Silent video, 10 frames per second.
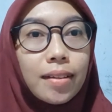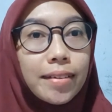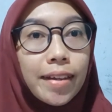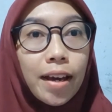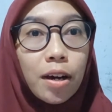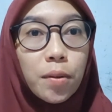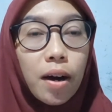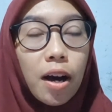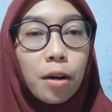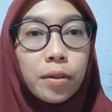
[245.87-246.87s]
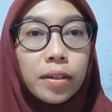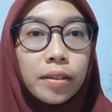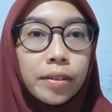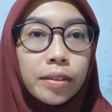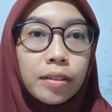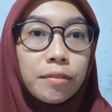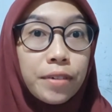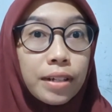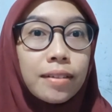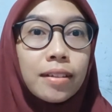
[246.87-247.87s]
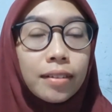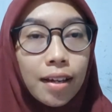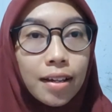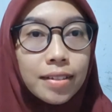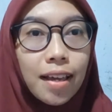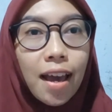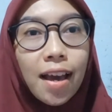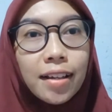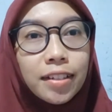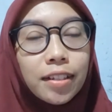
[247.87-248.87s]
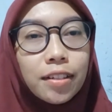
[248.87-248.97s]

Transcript: Now I will read the text and